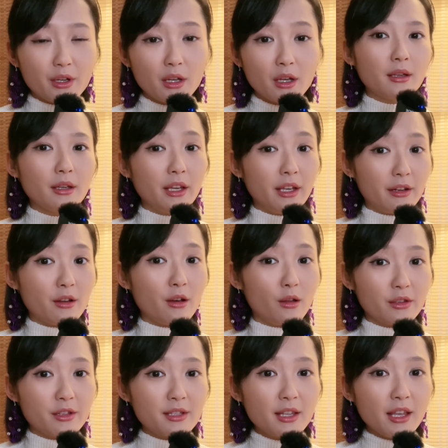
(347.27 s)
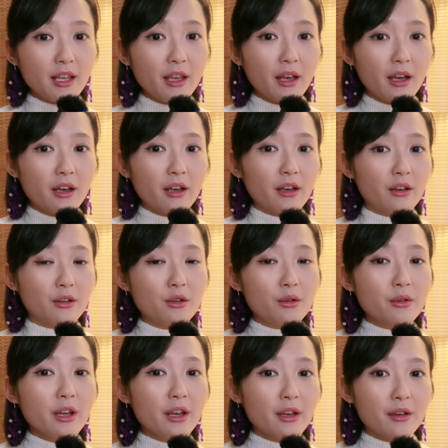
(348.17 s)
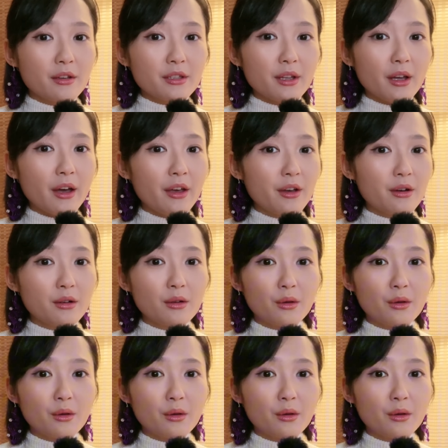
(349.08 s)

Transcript: And honestly, a good hairstyle